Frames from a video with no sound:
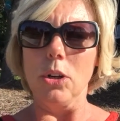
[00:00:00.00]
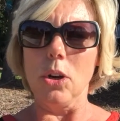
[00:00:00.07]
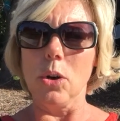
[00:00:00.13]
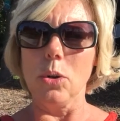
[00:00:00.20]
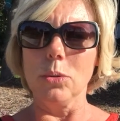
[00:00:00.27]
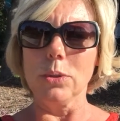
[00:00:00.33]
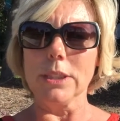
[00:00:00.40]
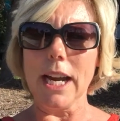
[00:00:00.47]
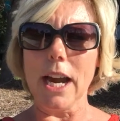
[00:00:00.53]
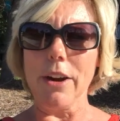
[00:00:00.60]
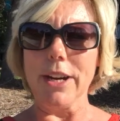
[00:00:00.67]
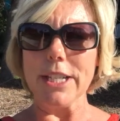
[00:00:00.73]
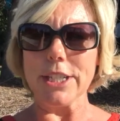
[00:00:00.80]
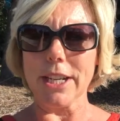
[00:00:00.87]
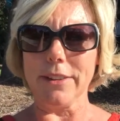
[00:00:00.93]
called
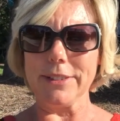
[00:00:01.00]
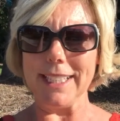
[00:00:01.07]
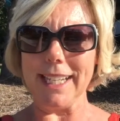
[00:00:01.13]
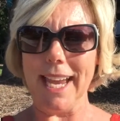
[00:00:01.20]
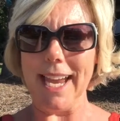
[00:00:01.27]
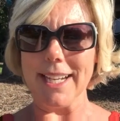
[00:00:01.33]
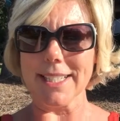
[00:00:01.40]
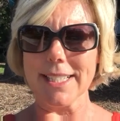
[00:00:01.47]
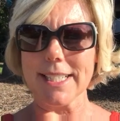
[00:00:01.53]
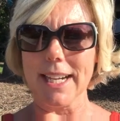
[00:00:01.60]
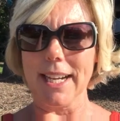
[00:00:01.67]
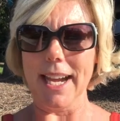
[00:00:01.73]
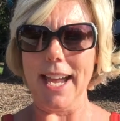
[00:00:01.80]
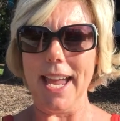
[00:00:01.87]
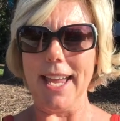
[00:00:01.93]
Courage After
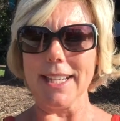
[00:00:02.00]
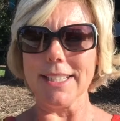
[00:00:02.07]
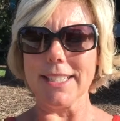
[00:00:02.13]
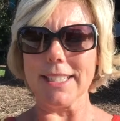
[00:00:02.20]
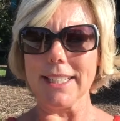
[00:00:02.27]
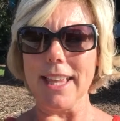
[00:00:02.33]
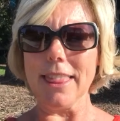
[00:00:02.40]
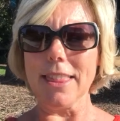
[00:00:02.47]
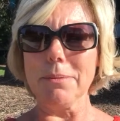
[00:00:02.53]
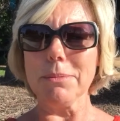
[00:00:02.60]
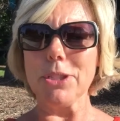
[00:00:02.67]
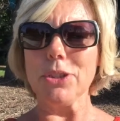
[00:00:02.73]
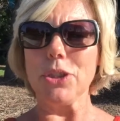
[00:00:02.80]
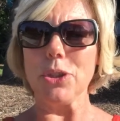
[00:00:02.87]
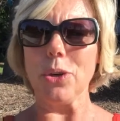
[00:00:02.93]
Cancer and get them
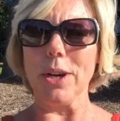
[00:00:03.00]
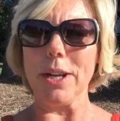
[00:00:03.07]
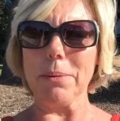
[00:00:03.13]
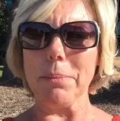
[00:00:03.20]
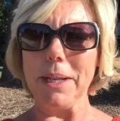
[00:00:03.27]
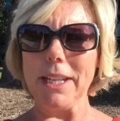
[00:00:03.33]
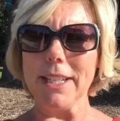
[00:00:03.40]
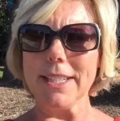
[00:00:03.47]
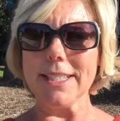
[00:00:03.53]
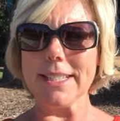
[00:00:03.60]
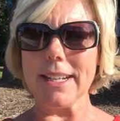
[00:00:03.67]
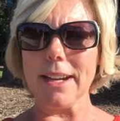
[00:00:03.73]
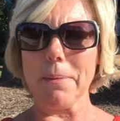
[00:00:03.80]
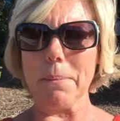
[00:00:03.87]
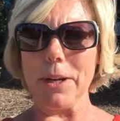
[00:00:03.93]
to join
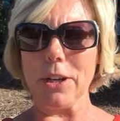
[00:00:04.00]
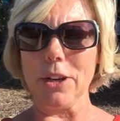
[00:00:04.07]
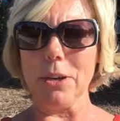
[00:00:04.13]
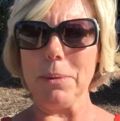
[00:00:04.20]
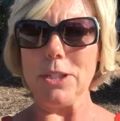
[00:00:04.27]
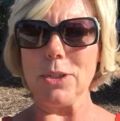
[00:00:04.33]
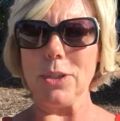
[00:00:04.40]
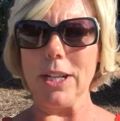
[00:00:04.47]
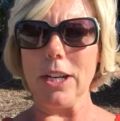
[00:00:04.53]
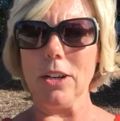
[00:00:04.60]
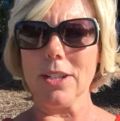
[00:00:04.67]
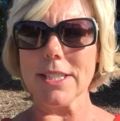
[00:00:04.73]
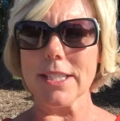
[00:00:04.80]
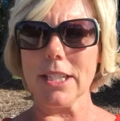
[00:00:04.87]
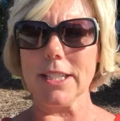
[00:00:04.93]
because um, we're going to be doing
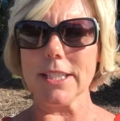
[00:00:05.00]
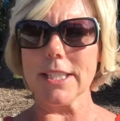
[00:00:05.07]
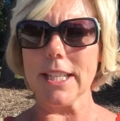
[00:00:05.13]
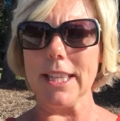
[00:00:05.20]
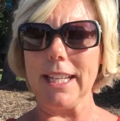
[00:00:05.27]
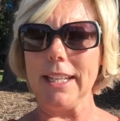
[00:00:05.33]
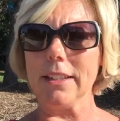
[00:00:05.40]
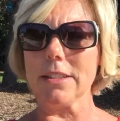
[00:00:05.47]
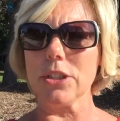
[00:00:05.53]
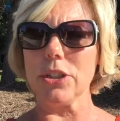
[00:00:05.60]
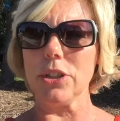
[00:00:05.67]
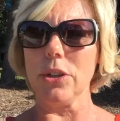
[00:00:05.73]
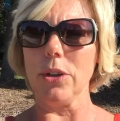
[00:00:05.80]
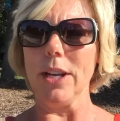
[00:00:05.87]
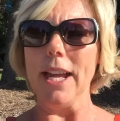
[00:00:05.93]
lots and lots of things
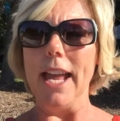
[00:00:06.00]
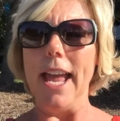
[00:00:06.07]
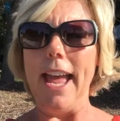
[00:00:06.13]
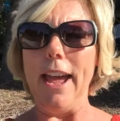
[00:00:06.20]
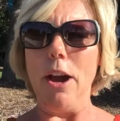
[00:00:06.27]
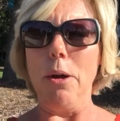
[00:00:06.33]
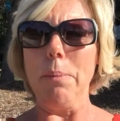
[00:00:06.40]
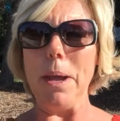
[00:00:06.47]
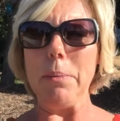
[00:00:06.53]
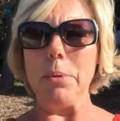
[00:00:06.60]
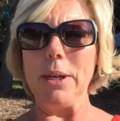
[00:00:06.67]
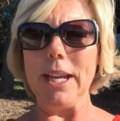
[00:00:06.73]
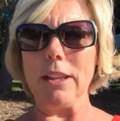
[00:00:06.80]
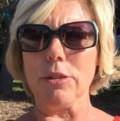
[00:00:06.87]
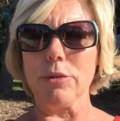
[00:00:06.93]
to help
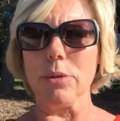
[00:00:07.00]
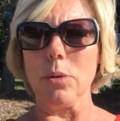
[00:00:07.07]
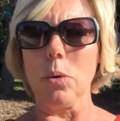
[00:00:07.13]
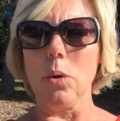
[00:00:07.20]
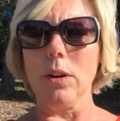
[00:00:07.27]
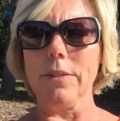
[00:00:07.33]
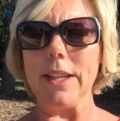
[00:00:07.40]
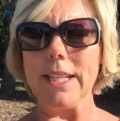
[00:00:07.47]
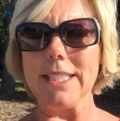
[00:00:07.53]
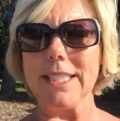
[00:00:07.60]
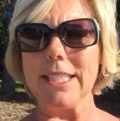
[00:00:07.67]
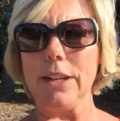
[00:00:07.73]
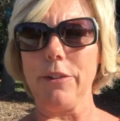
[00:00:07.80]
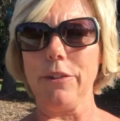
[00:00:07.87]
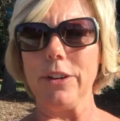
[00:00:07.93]
people get through all of these
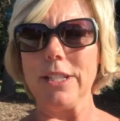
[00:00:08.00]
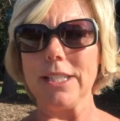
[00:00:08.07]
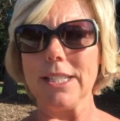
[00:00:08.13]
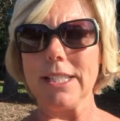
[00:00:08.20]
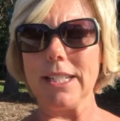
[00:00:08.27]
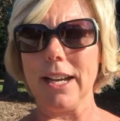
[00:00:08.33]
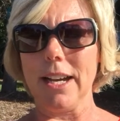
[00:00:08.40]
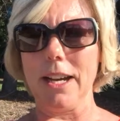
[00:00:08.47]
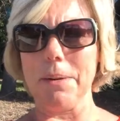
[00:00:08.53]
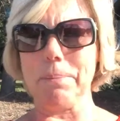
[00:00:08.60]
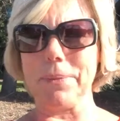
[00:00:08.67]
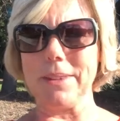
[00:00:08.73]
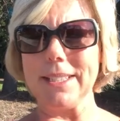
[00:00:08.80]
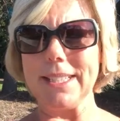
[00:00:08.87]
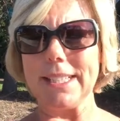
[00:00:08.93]
different
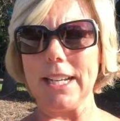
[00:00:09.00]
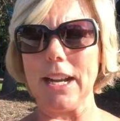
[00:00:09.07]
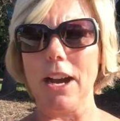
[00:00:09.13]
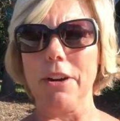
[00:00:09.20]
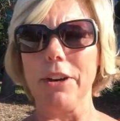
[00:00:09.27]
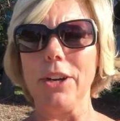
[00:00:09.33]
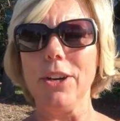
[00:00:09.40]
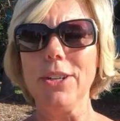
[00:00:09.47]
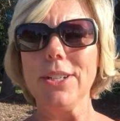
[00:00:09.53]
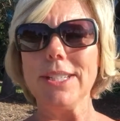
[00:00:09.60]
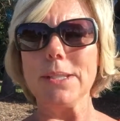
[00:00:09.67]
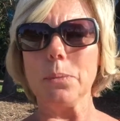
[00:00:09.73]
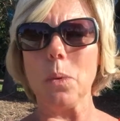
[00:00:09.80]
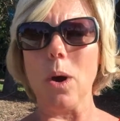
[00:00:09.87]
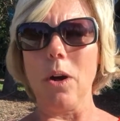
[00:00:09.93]
um,
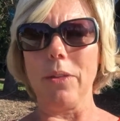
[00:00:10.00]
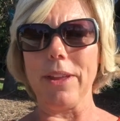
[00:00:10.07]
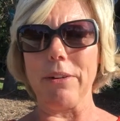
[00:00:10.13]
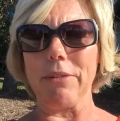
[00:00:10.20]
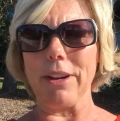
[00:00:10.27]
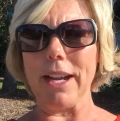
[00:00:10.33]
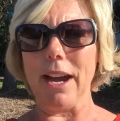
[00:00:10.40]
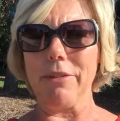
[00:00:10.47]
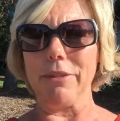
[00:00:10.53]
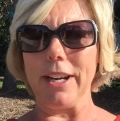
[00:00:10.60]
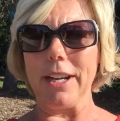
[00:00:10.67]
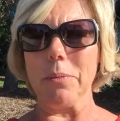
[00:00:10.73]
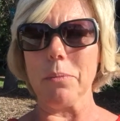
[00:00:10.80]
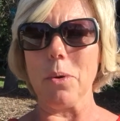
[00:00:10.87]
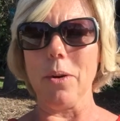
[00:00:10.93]
scenarios while they're
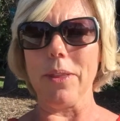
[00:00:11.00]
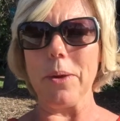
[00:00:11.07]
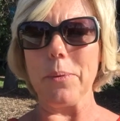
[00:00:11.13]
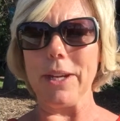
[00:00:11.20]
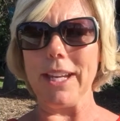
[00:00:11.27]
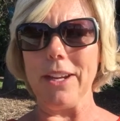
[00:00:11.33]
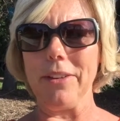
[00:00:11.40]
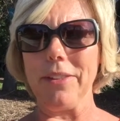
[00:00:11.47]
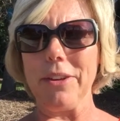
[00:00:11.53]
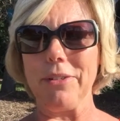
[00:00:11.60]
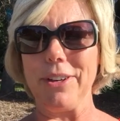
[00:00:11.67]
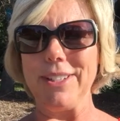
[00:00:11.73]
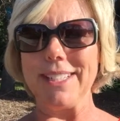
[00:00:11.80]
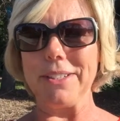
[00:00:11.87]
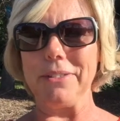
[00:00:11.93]
recovering and while they're working on their
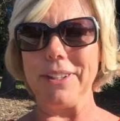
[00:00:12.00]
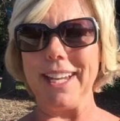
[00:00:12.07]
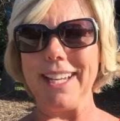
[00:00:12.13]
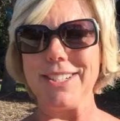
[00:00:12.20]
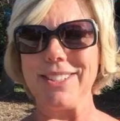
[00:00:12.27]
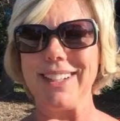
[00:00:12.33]
own self-care